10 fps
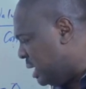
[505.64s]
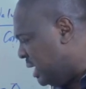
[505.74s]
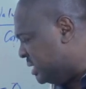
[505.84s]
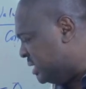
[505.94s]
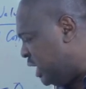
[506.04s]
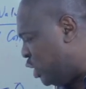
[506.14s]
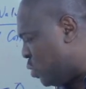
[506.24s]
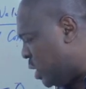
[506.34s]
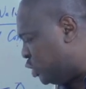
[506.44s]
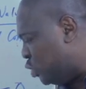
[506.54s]
is
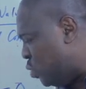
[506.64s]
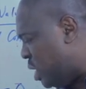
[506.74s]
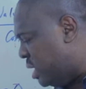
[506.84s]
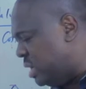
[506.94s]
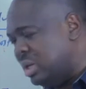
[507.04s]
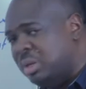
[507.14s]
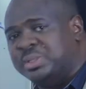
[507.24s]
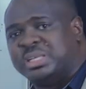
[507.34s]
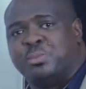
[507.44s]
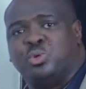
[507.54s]
equal to 1, it
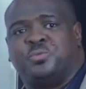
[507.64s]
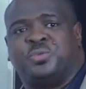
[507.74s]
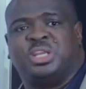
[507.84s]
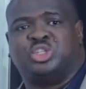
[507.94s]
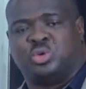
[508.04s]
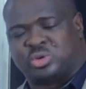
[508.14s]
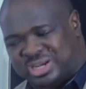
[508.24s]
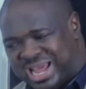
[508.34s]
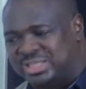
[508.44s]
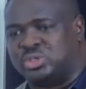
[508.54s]
means I'm going to finish
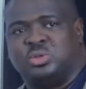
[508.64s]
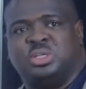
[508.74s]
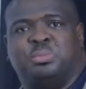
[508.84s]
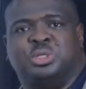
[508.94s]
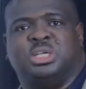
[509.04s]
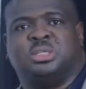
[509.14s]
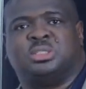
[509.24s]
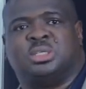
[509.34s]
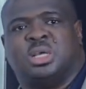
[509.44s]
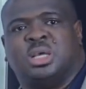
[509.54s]
right on the
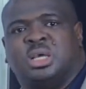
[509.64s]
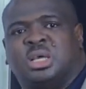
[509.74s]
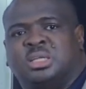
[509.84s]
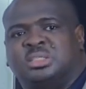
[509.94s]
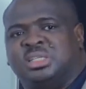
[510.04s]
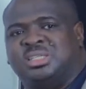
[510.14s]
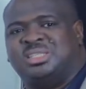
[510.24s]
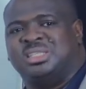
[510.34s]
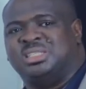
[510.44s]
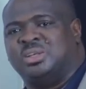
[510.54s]
budget.
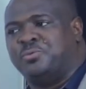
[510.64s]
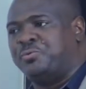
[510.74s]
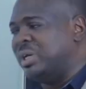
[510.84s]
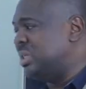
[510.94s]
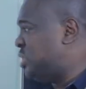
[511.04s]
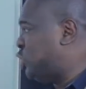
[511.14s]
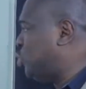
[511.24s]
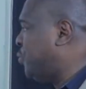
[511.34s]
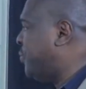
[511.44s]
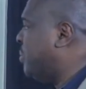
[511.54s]
This is the first
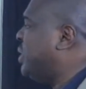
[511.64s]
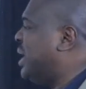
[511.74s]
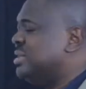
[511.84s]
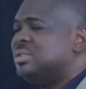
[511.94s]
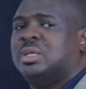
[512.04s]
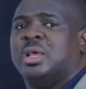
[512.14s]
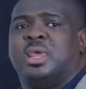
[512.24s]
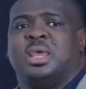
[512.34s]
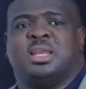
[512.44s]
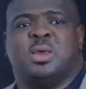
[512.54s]
two formulas
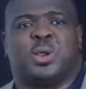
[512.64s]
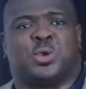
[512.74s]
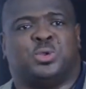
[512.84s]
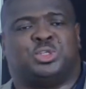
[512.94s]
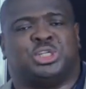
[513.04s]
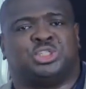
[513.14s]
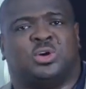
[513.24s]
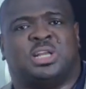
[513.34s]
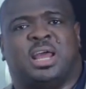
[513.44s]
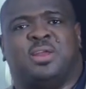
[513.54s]
that we're going to treat
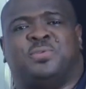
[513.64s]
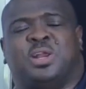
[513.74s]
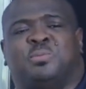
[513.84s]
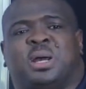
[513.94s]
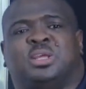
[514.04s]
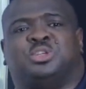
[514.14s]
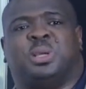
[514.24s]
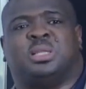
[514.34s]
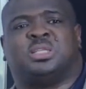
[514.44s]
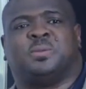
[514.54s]
under end value
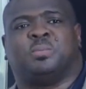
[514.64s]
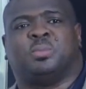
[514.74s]
management.